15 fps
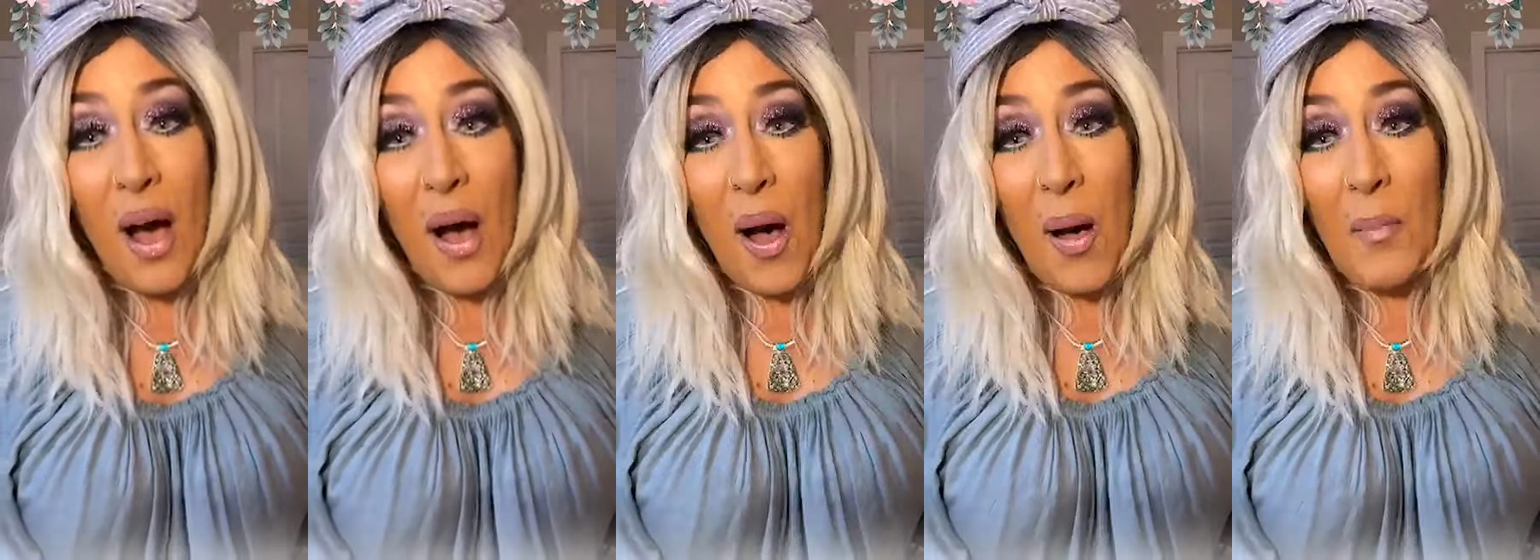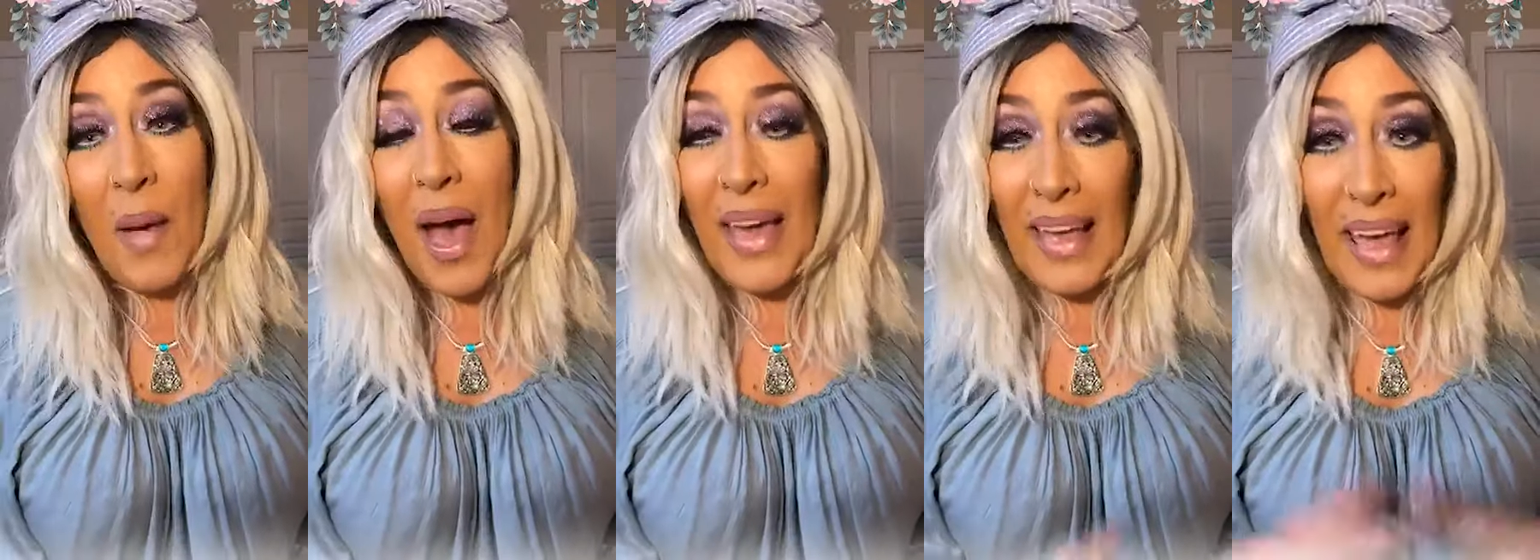
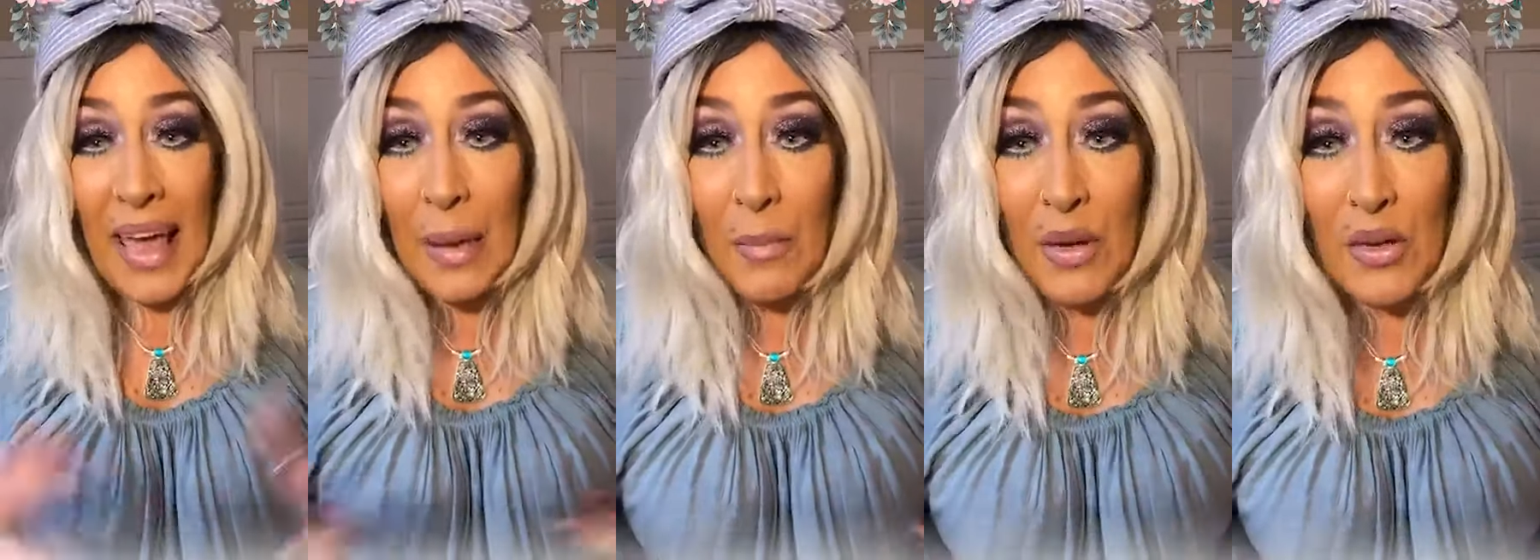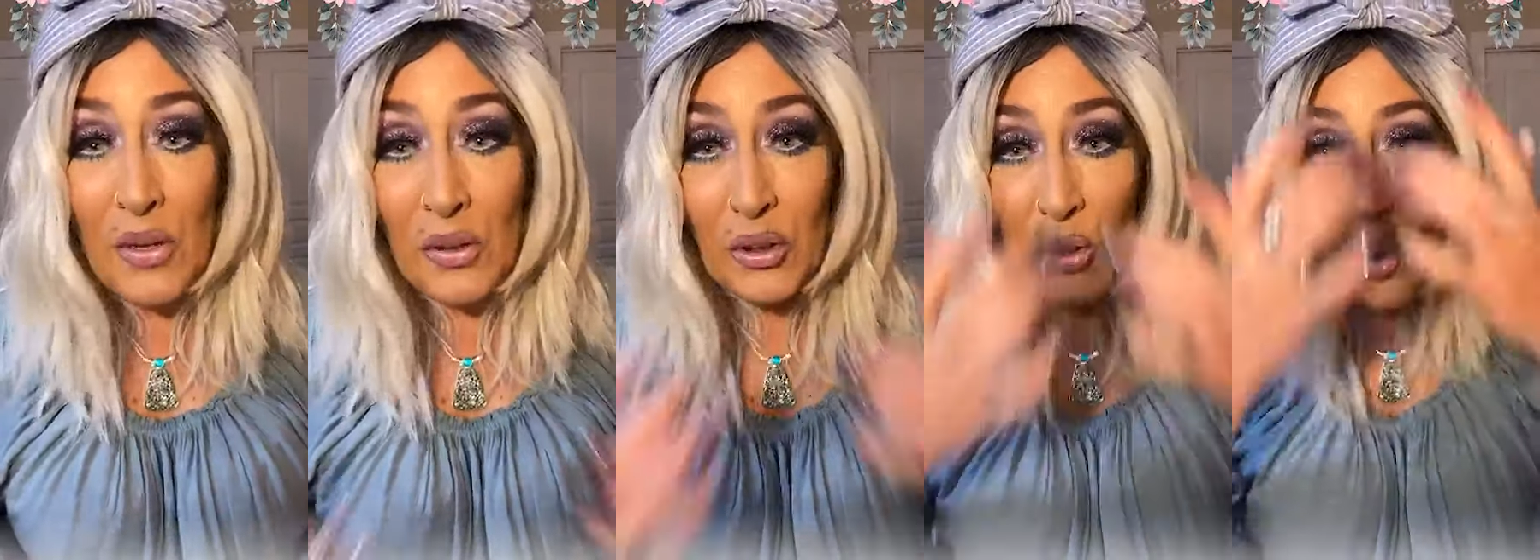Um, I am
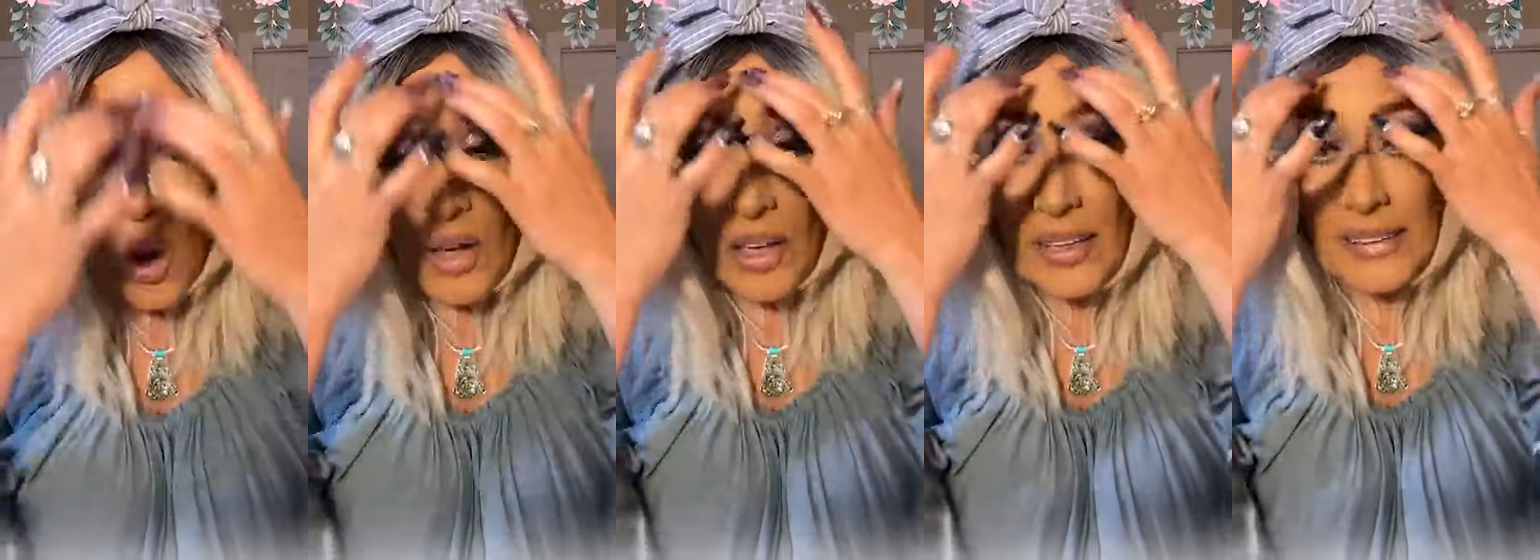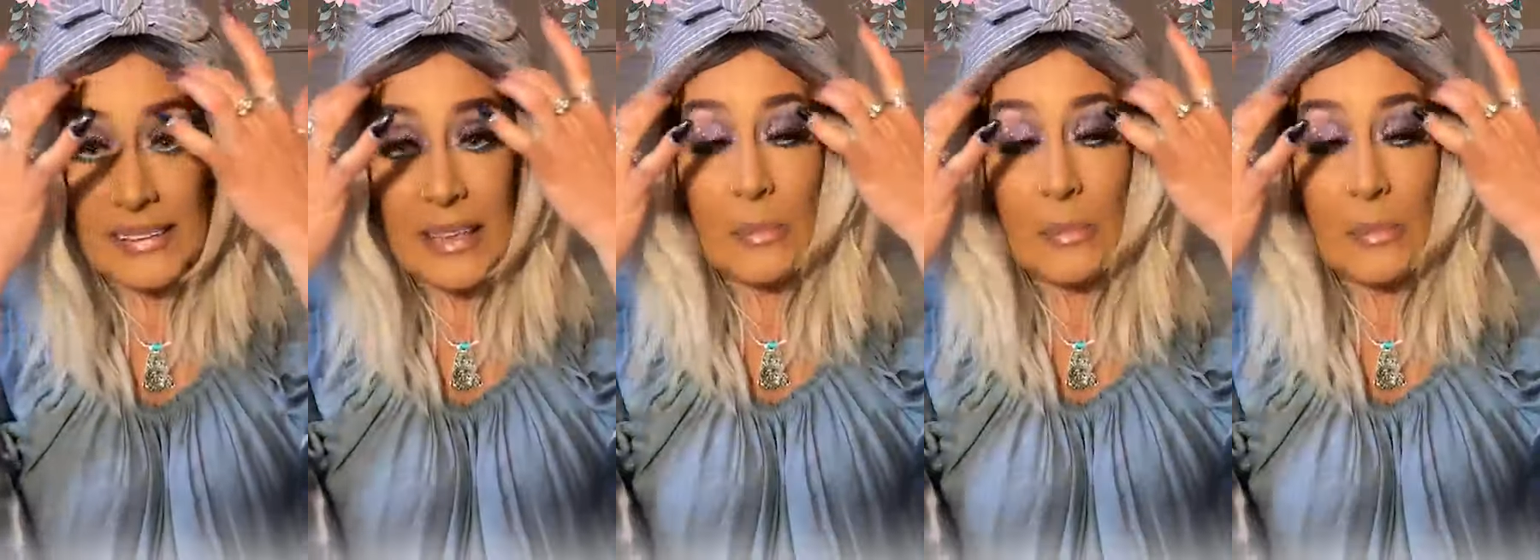a New Yorker.